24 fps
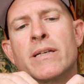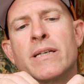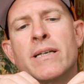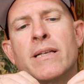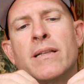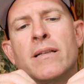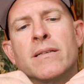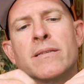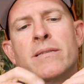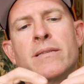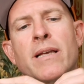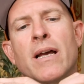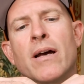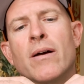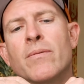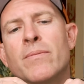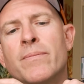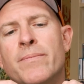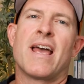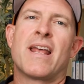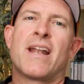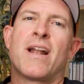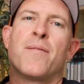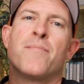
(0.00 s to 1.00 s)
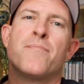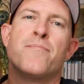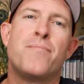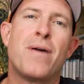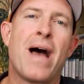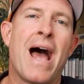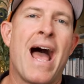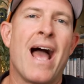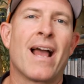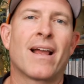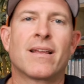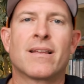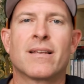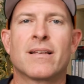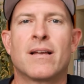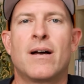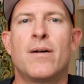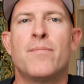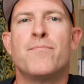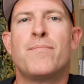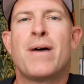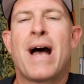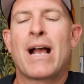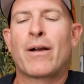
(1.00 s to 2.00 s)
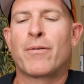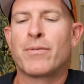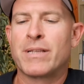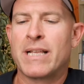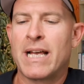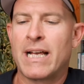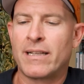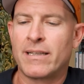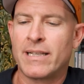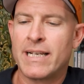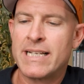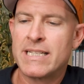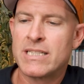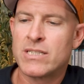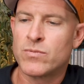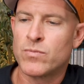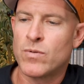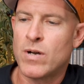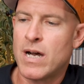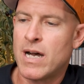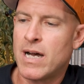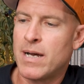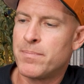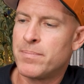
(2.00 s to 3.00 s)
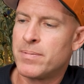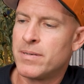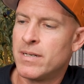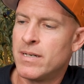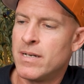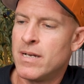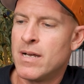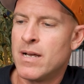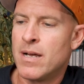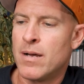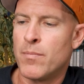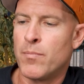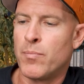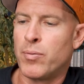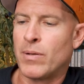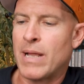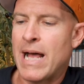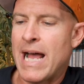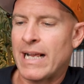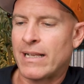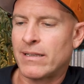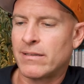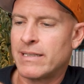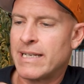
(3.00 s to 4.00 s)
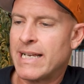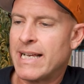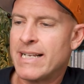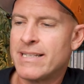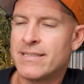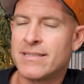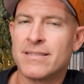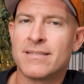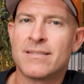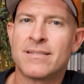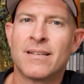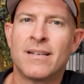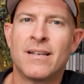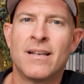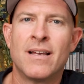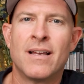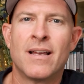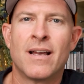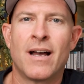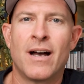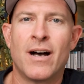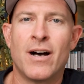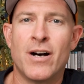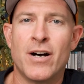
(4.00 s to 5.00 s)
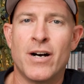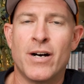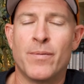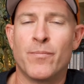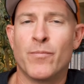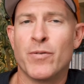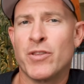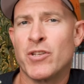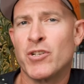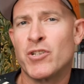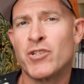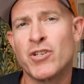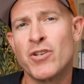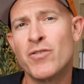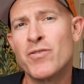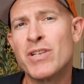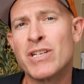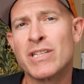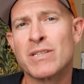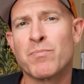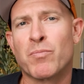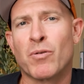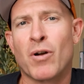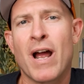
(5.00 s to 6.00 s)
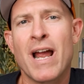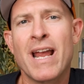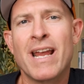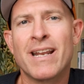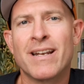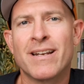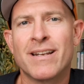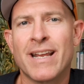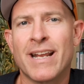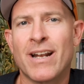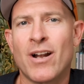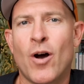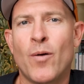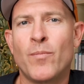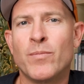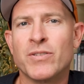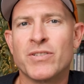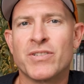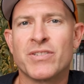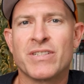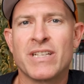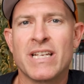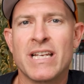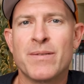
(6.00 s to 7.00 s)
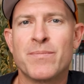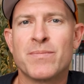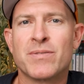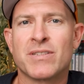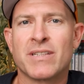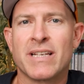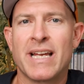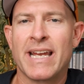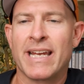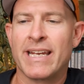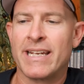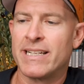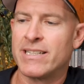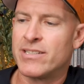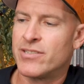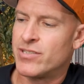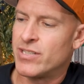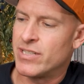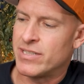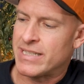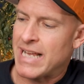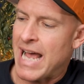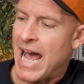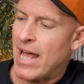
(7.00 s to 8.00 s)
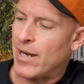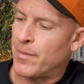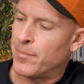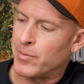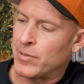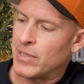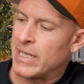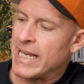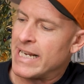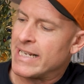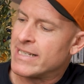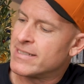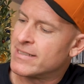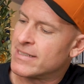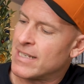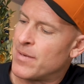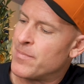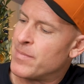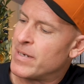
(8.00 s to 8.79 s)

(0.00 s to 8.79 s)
good? Let's go. And I'm back. I'm back with that lace swap, black lace. With the shoe this bright, it almost seems like it's just out of place. I